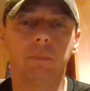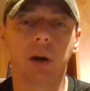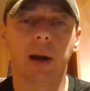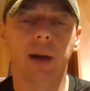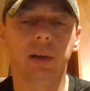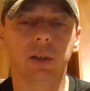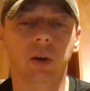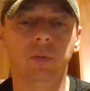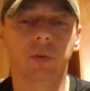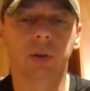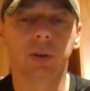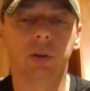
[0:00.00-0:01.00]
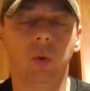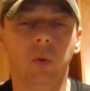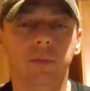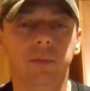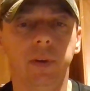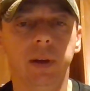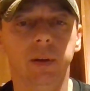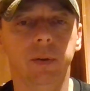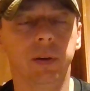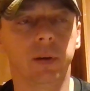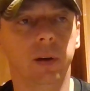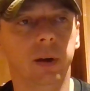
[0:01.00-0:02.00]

branch over a cornfield or